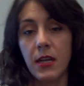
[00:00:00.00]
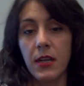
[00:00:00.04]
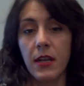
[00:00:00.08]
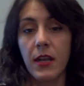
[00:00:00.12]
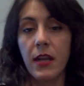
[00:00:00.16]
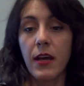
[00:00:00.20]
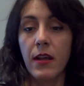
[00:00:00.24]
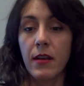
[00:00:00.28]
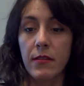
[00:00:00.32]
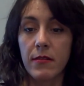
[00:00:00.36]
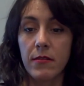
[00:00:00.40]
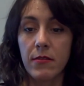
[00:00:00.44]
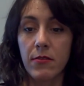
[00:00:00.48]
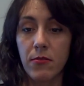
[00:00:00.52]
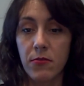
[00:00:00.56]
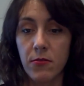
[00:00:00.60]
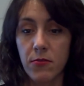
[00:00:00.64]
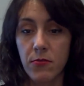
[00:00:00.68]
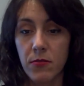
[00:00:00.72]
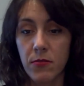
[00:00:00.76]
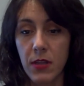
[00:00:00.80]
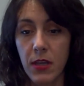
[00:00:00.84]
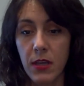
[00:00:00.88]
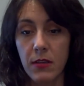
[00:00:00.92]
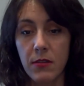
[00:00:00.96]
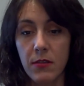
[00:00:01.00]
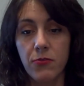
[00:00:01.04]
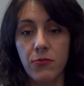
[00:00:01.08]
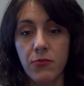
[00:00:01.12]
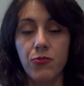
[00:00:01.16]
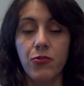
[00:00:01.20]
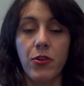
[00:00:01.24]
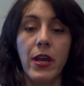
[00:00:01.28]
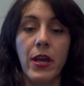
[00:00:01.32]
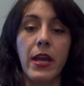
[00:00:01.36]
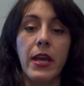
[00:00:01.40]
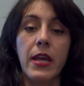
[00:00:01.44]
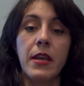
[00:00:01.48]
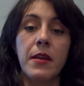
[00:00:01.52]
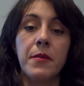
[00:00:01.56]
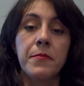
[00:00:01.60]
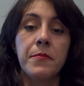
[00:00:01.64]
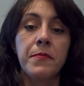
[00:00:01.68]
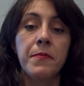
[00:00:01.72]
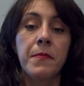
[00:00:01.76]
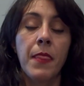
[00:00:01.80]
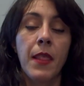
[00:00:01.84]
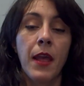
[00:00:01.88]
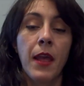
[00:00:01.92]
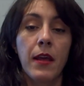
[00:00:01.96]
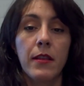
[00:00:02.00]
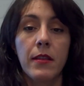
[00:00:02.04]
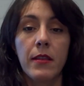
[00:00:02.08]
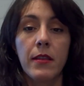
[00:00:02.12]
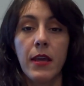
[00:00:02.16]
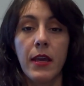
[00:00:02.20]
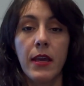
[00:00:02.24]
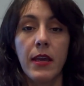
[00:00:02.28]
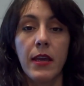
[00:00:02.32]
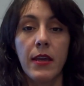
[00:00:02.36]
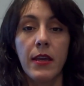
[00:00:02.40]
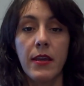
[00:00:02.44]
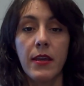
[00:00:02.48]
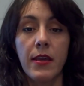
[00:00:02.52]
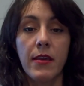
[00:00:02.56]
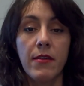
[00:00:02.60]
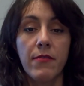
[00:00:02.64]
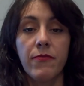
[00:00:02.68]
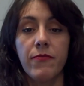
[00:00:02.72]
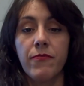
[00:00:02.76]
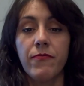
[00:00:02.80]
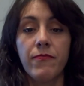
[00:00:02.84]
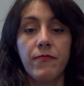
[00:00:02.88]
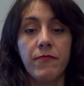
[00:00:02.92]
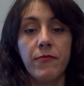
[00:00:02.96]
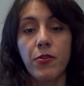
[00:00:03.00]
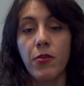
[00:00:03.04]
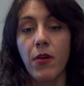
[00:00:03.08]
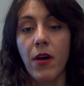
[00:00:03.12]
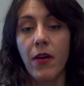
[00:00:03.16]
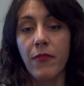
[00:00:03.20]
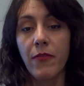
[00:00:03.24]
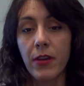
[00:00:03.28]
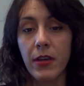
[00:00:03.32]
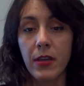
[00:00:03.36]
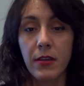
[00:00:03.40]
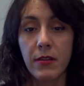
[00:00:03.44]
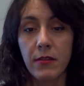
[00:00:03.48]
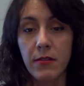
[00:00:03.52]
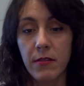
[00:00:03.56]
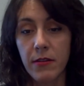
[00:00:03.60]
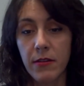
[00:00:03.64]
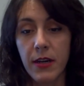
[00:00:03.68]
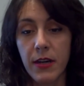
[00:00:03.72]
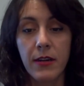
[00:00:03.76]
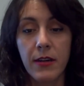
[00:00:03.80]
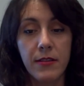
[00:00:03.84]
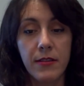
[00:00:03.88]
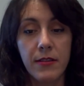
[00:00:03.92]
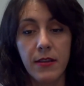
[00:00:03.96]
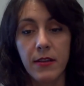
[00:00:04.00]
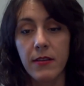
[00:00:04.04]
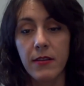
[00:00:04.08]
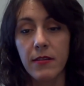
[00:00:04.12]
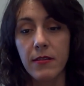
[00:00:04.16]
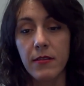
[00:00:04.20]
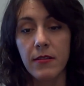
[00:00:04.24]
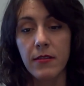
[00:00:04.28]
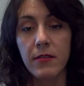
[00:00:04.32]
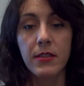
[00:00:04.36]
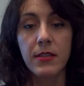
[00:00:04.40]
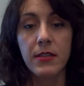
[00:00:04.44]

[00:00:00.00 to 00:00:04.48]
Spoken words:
and then go to take the train. If you have a kindergarten in the